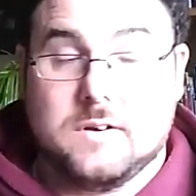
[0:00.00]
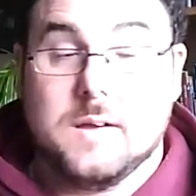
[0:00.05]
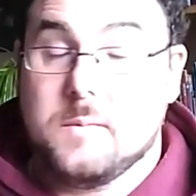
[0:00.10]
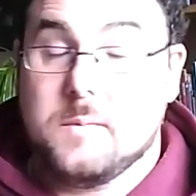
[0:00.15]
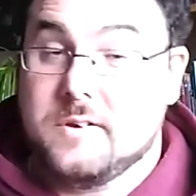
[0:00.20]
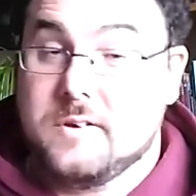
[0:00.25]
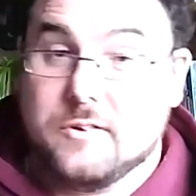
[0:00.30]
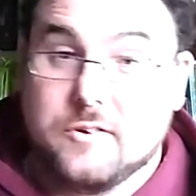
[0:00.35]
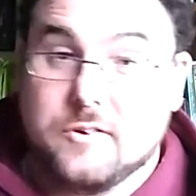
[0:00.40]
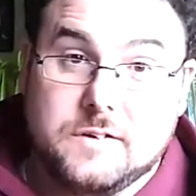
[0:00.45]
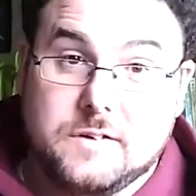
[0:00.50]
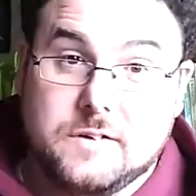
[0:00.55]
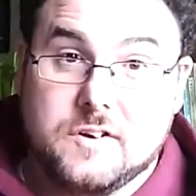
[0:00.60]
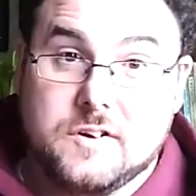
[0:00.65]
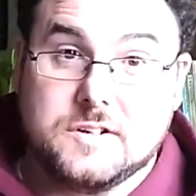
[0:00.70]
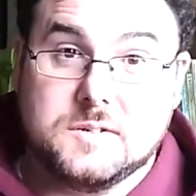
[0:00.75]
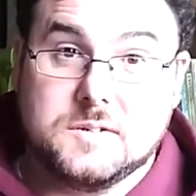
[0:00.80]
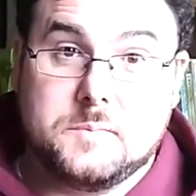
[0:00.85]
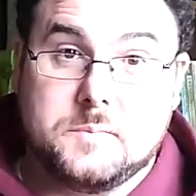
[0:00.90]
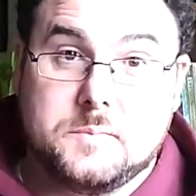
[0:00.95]
I'm a
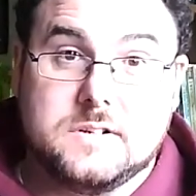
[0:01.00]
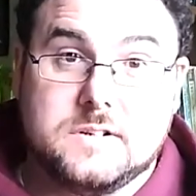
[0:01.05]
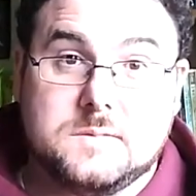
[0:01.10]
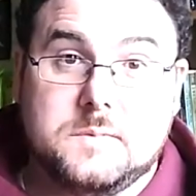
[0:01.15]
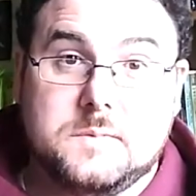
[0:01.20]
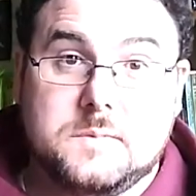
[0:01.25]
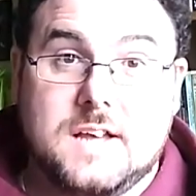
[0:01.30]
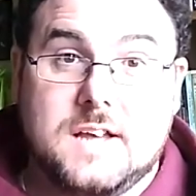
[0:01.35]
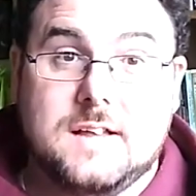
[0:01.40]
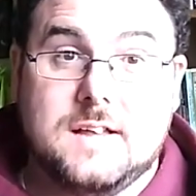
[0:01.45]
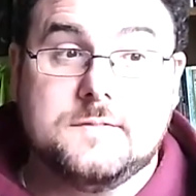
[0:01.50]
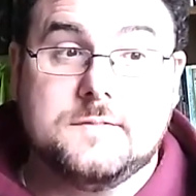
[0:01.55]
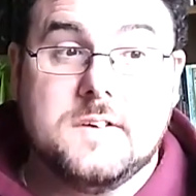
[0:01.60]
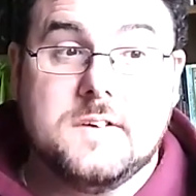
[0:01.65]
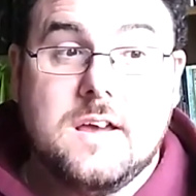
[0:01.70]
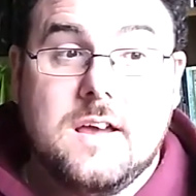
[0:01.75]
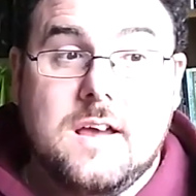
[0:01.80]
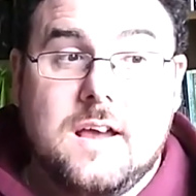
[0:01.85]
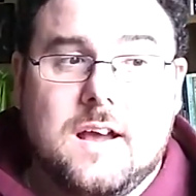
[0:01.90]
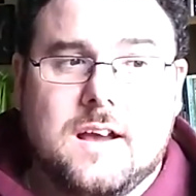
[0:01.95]
neurodivergent person myself,
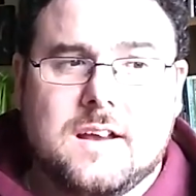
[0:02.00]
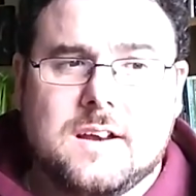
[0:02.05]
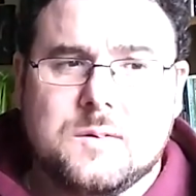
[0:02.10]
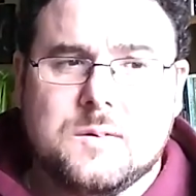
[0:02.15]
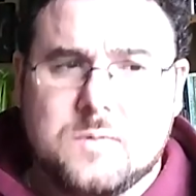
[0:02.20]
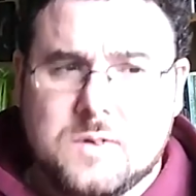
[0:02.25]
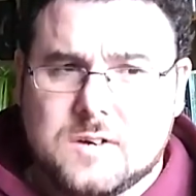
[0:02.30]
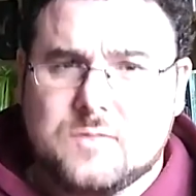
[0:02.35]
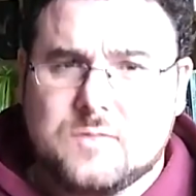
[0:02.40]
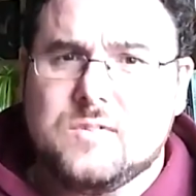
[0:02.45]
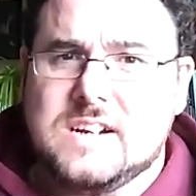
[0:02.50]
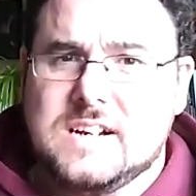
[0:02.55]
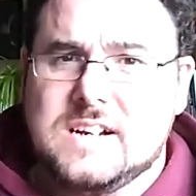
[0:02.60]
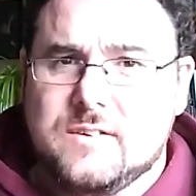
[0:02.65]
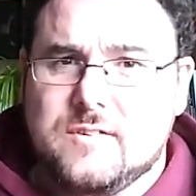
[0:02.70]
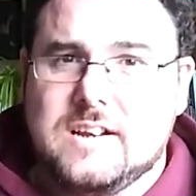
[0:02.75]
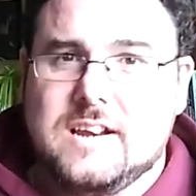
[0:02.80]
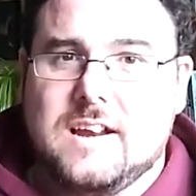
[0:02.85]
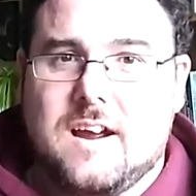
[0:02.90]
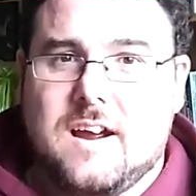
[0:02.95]
and I work really,
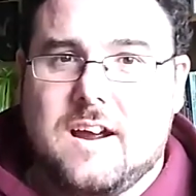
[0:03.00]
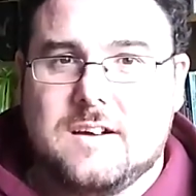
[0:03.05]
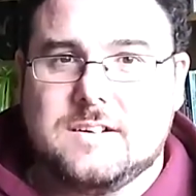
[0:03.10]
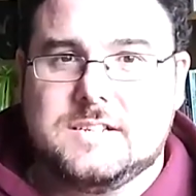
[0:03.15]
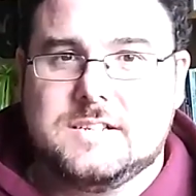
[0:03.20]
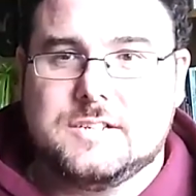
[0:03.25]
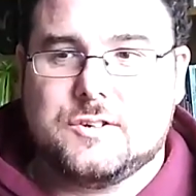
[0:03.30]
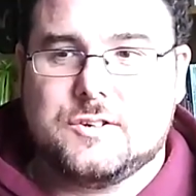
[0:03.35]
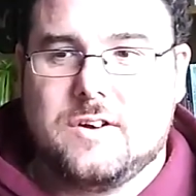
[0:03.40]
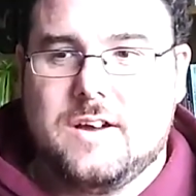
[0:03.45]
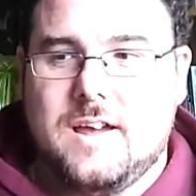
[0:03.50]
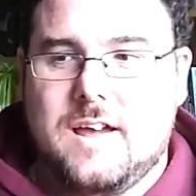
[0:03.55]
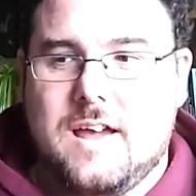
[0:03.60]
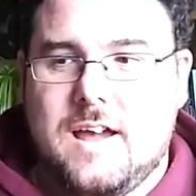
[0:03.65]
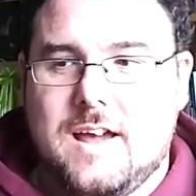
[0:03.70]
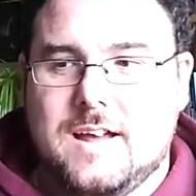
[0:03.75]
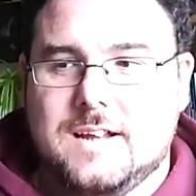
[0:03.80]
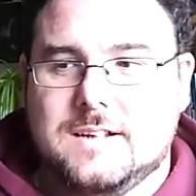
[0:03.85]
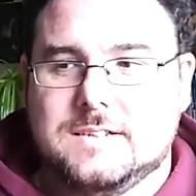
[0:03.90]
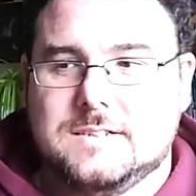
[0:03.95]
really hard to try
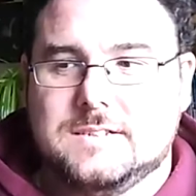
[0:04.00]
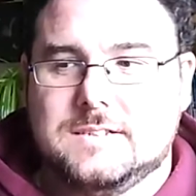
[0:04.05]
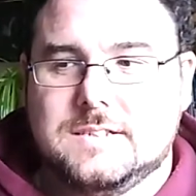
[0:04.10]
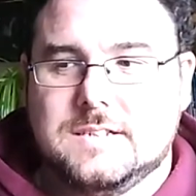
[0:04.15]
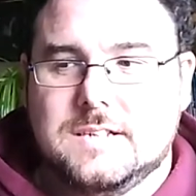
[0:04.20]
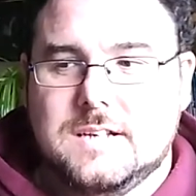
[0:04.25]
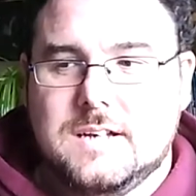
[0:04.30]
and